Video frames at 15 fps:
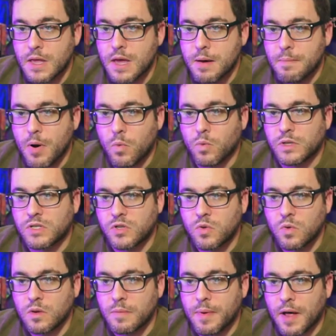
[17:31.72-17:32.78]
But what's
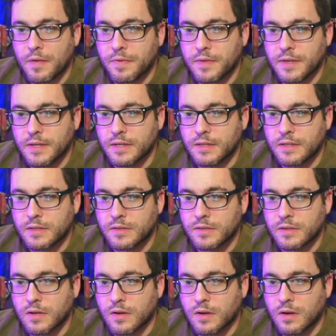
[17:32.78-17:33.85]
cool about
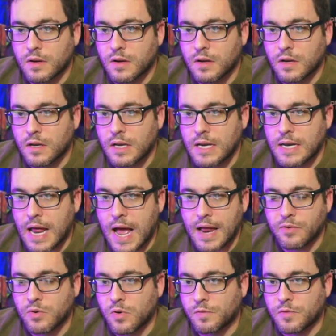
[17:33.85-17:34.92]
these, and I
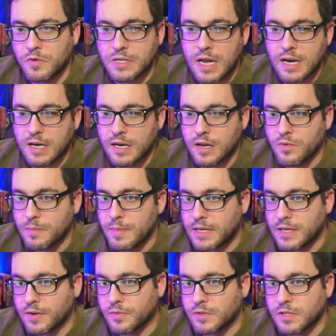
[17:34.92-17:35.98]
don't know if there's any other main
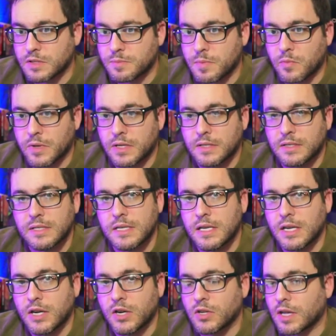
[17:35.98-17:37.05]
differences, but we can see
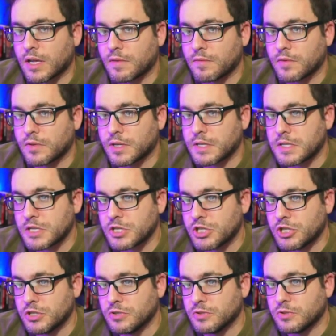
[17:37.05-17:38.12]
here, like if you look at the
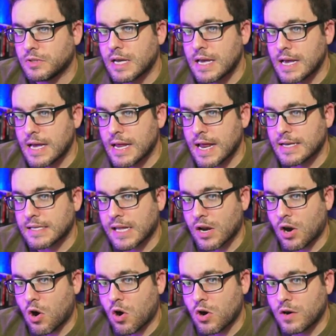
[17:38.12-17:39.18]
shield, it has
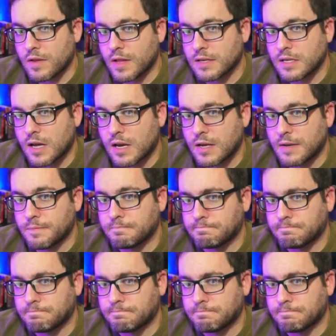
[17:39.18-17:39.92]
that art that's on it.